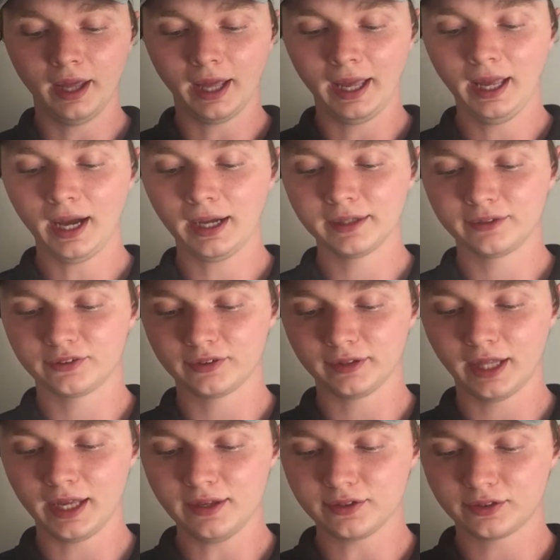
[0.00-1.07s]
AI
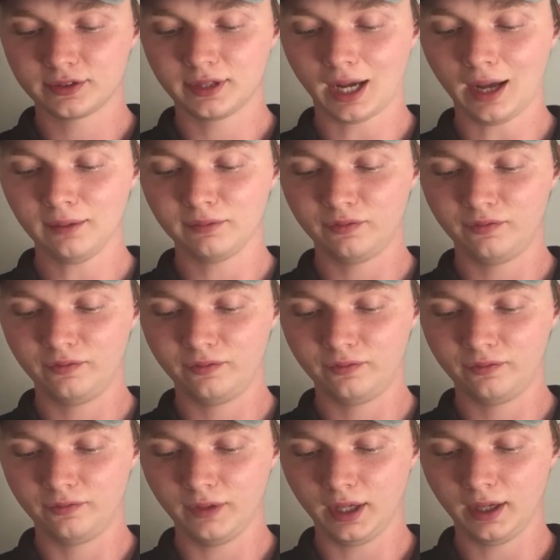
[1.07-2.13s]
slays top
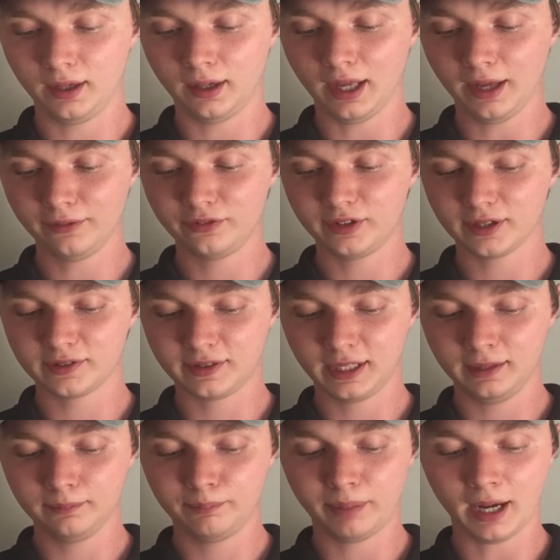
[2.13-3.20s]

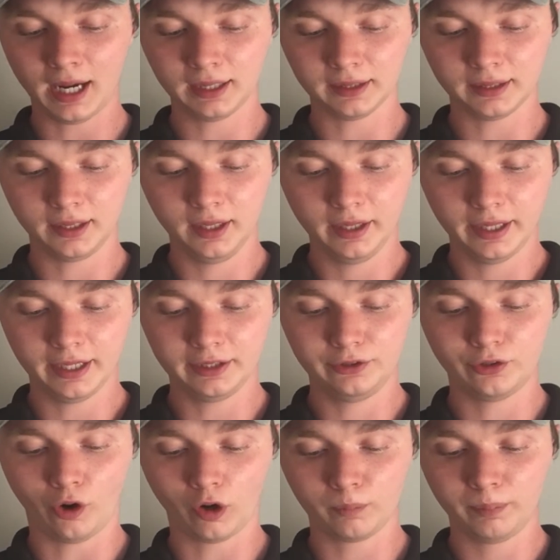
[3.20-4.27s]
F-16 pilot
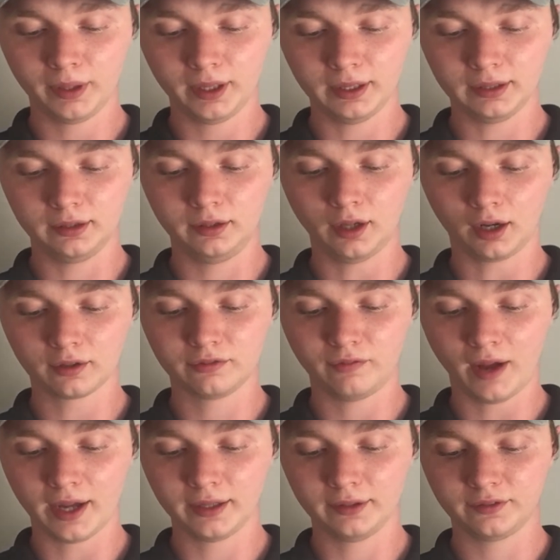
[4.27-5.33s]
and DARPA
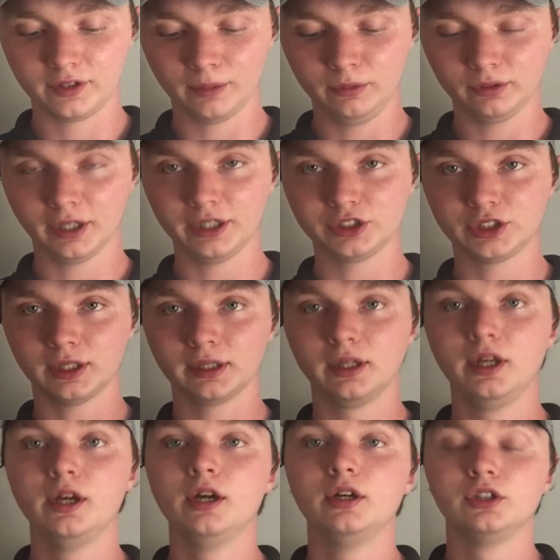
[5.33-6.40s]
dogfight simulation.
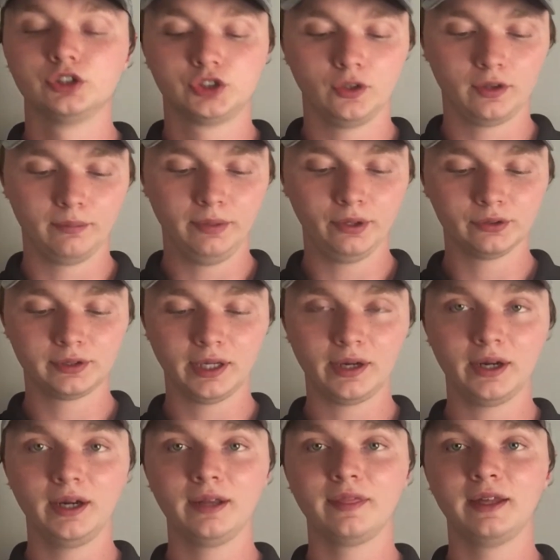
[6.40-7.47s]
So the
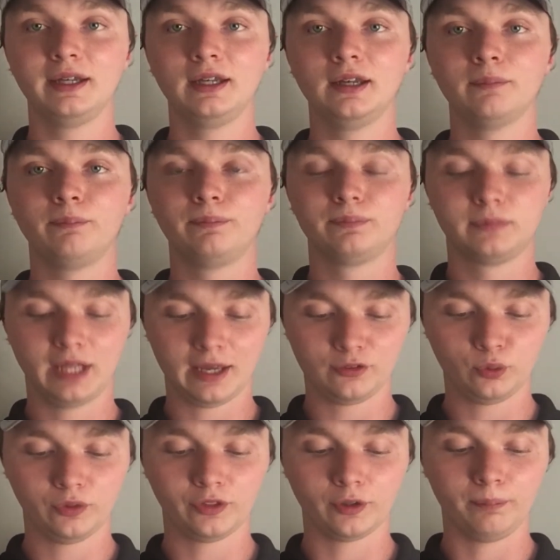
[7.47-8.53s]
military, they did a
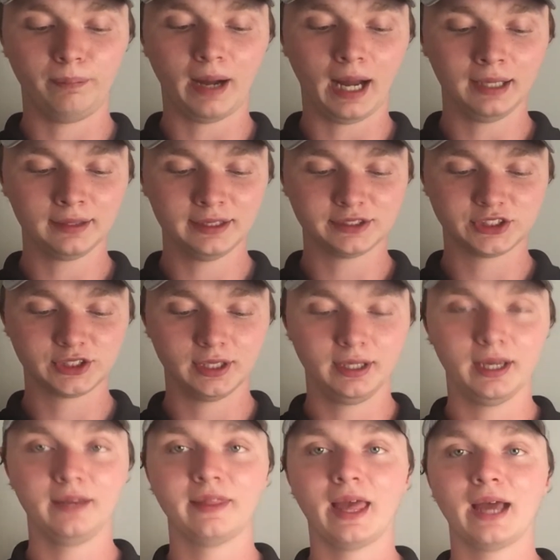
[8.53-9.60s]
test with their pilots,
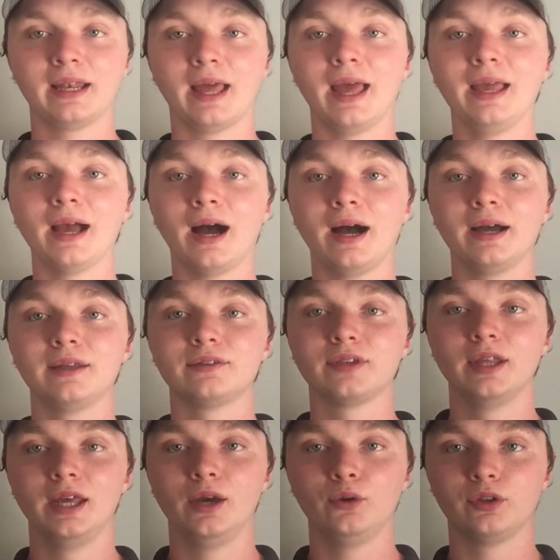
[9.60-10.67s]
and they had AIs.
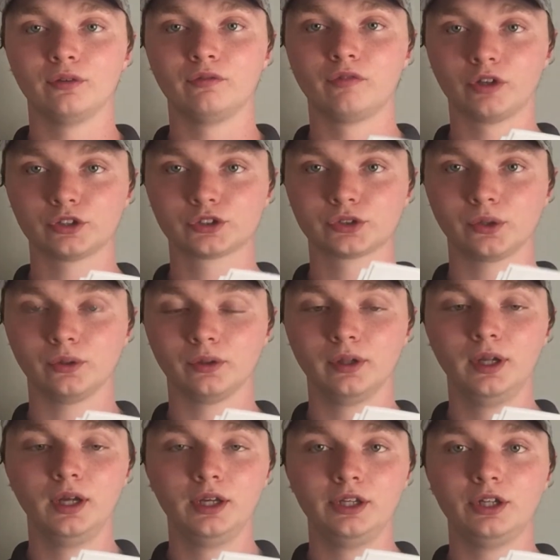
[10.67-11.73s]
It was a virtual,
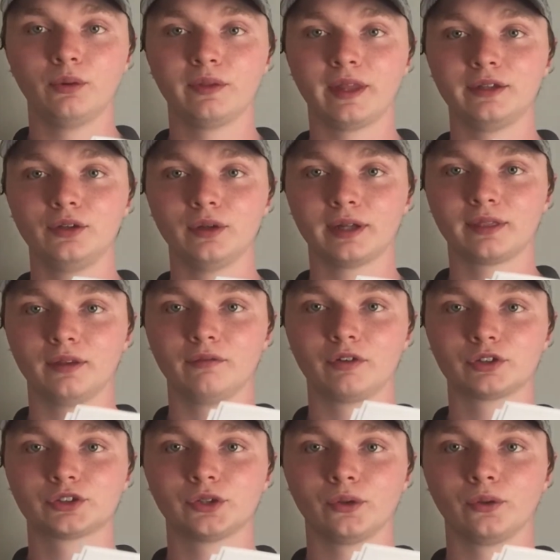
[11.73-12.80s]
you know, when they do like the
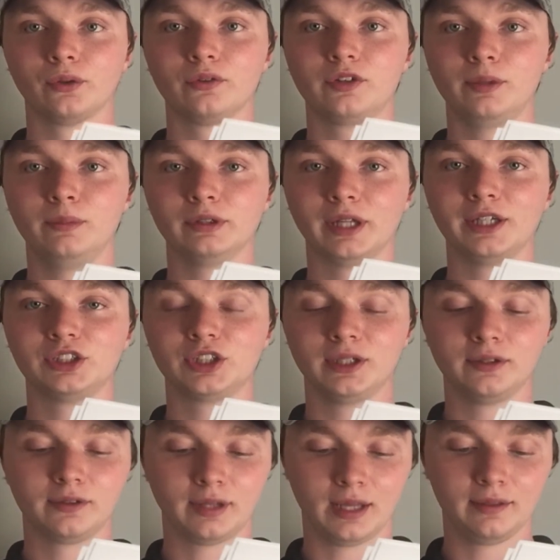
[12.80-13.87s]
virtual
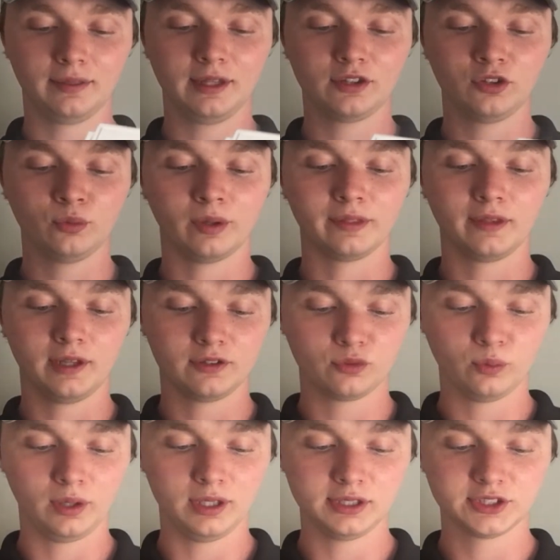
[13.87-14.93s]
simulations, and this is what this
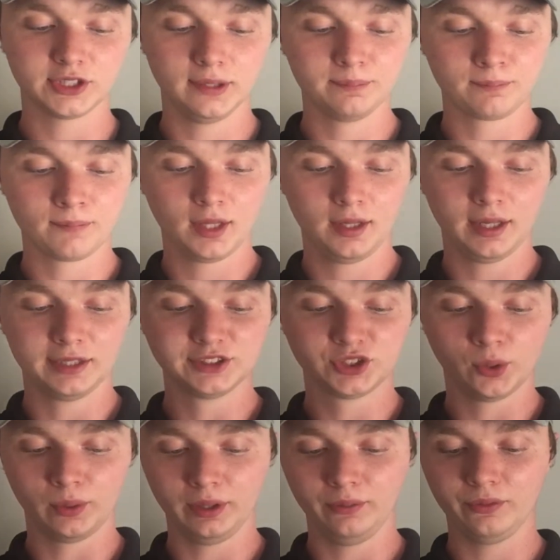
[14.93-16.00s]
was. And
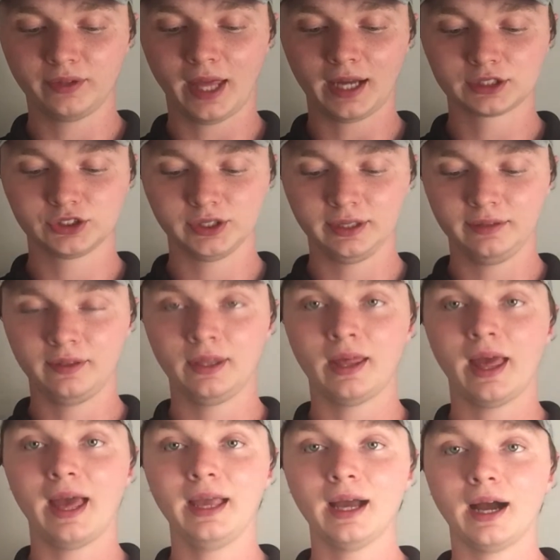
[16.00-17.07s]
so it was actually,
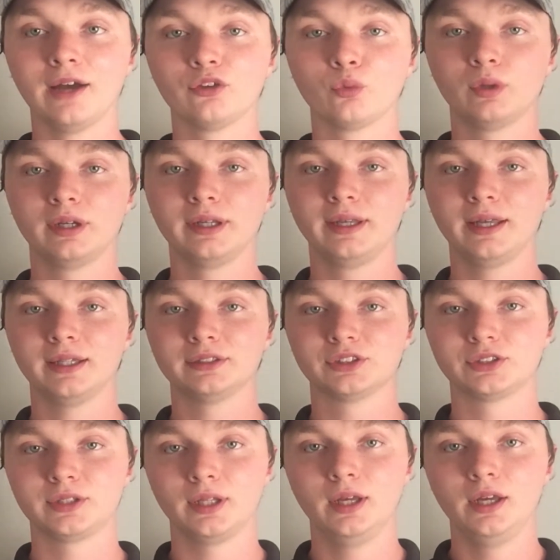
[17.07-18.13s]
the AIs went
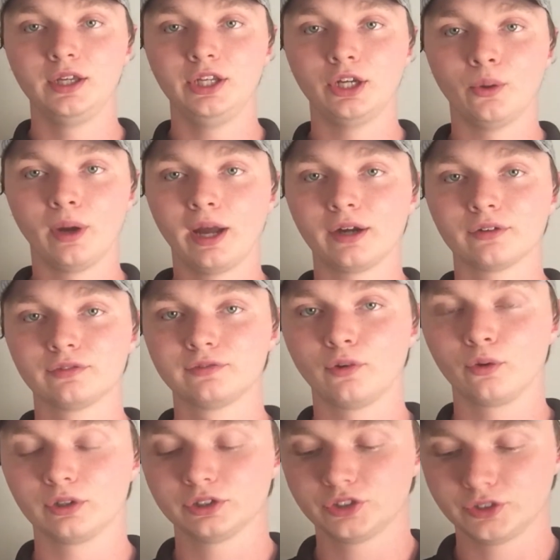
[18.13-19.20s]
against, you know, Air
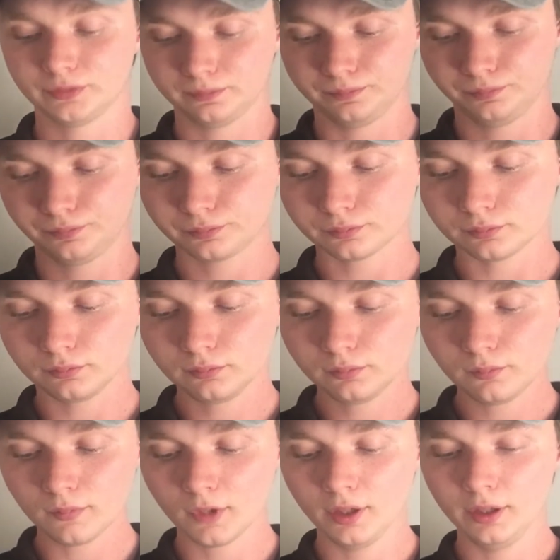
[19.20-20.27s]
Force,
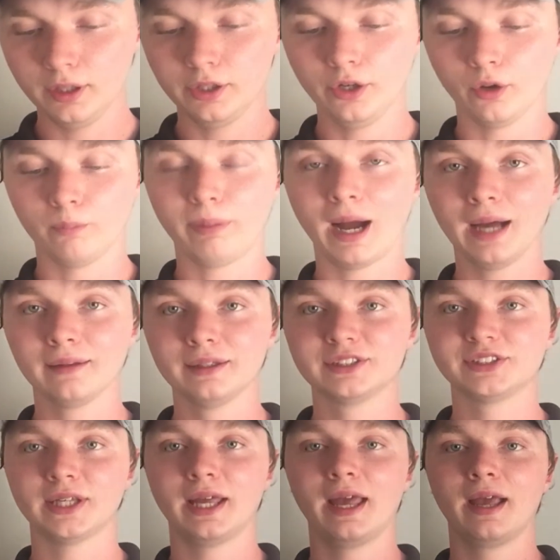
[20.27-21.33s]
you know,
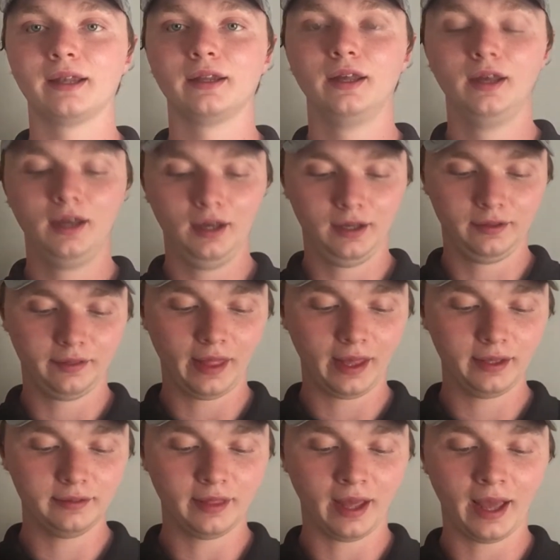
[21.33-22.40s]
pilots, and
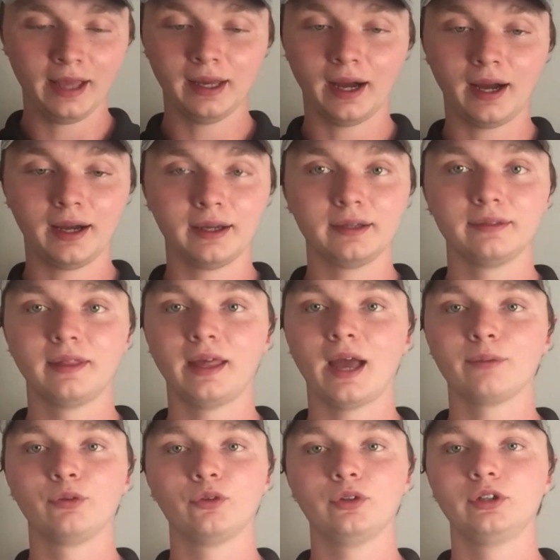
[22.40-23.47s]
the AI
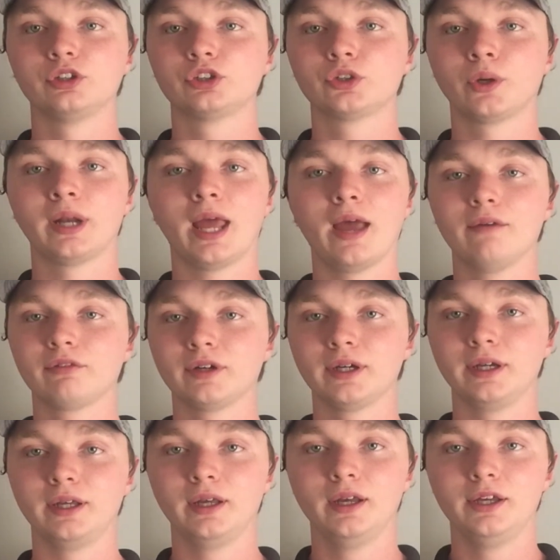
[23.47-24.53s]
absolutely destroyed
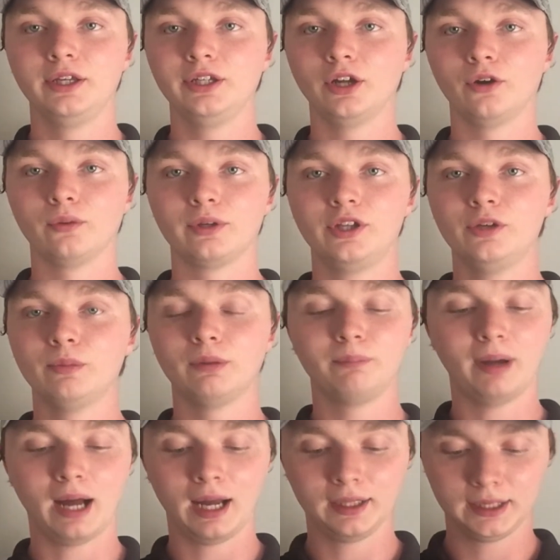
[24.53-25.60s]
every, you know, human
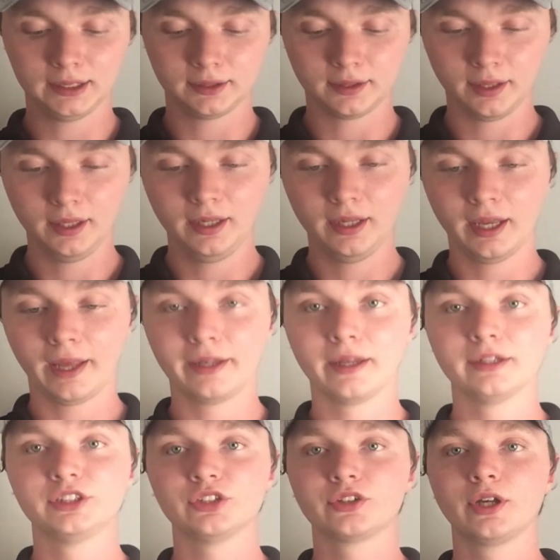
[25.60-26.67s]
pilot. And
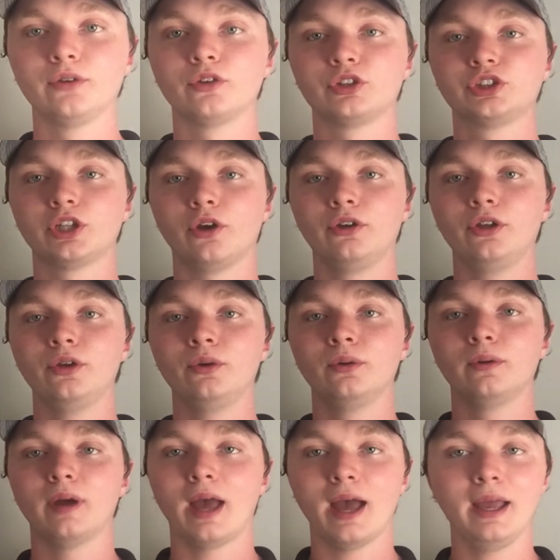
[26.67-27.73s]
it just goes to show
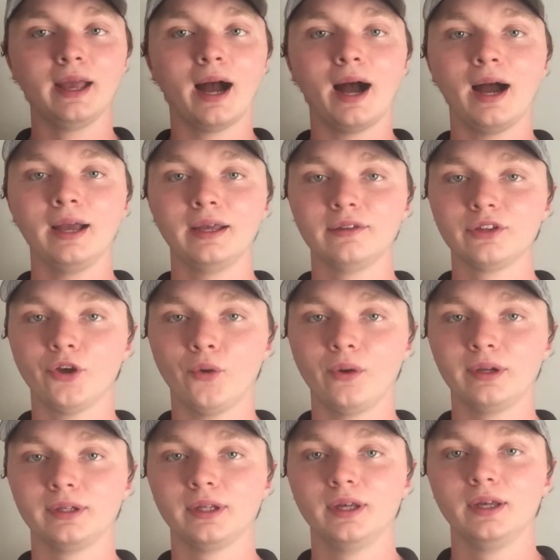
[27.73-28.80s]
you, AI is
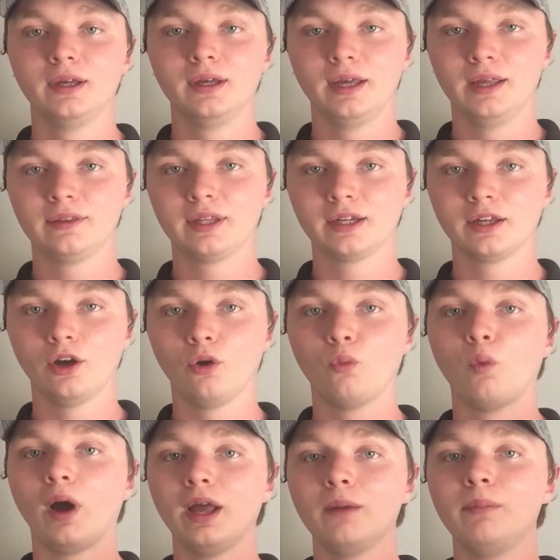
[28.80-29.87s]
going to go
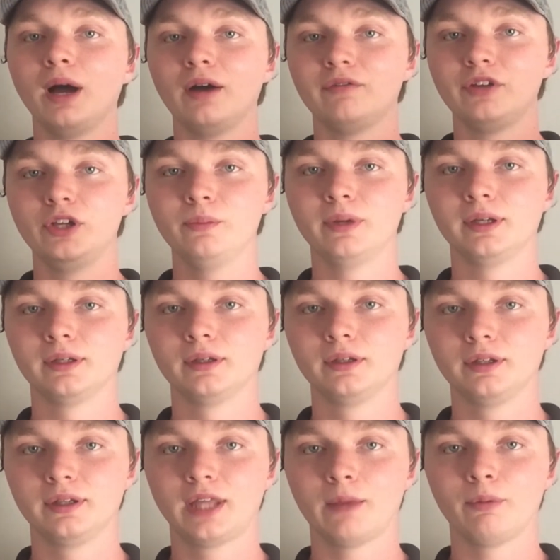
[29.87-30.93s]
way above
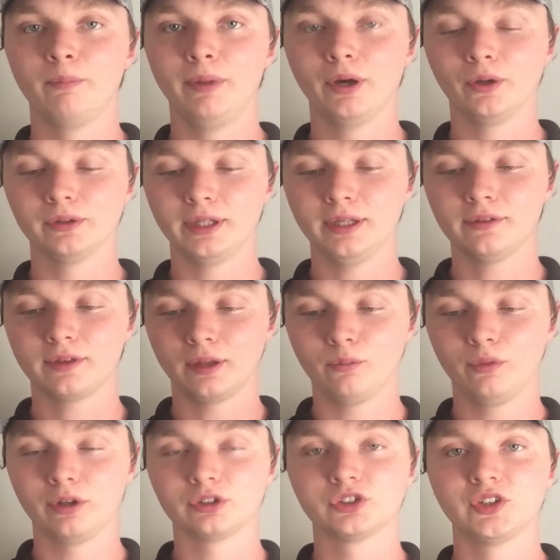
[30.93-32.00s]
human capabilities,
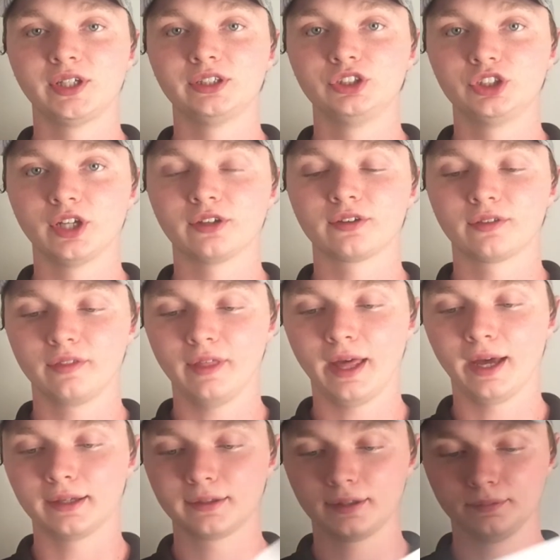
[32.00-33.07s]
and we are seeing just
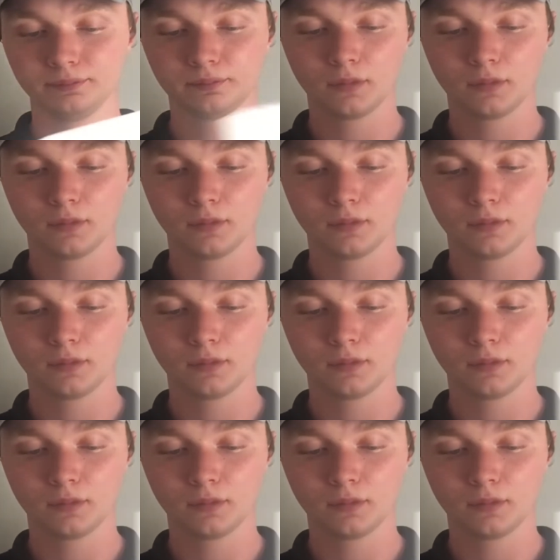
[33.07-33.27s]
that.